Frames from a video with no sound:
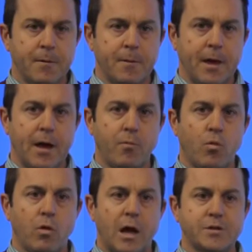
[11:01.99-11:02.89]

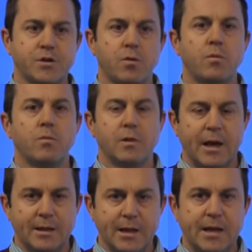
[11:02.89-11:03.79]
We'll also
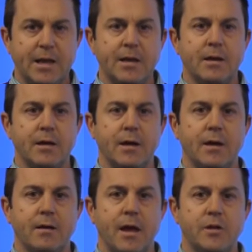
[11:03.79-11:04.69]
likely need
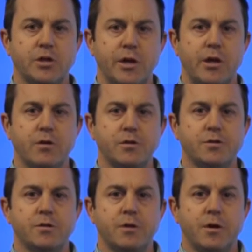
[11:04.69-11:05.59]

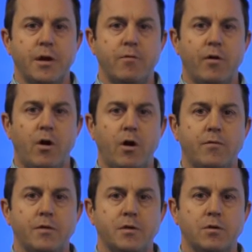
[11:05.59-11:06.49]
engineers
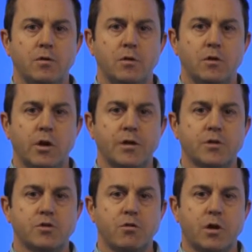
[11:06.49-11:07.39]
involved to look at
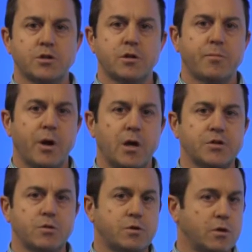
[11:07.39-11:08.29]
the structure, but
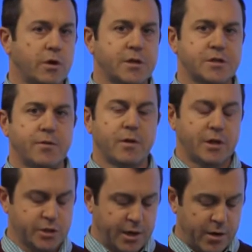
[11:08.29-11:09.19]
also to look at civil
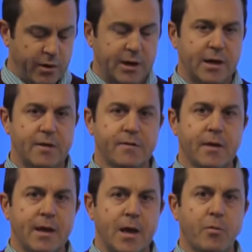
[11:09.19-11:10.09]
engineering needs.
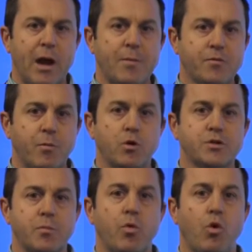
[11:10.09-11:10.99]
And perhaps
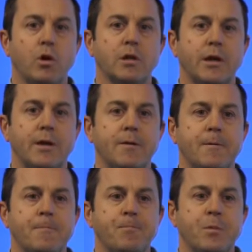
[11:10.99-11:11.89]
most importantly,
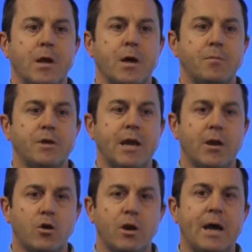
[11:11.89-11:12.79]
to get
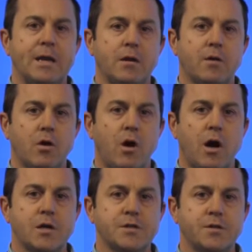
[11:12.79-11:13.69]
a good idea of the
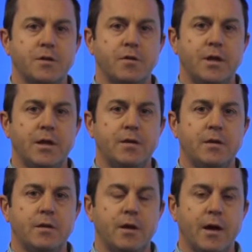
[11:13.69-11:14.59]
cost, we'll need
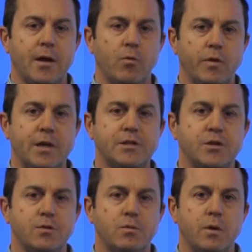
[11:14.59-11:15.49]

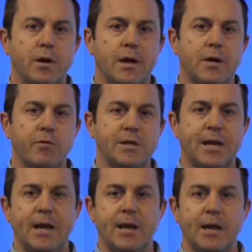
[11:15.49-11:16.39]
to
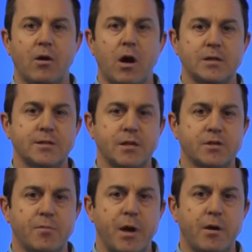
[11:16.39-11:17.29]
retain a cost
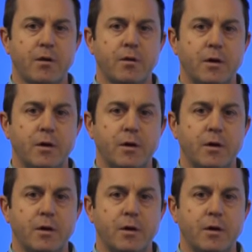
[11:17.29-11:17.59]
estimator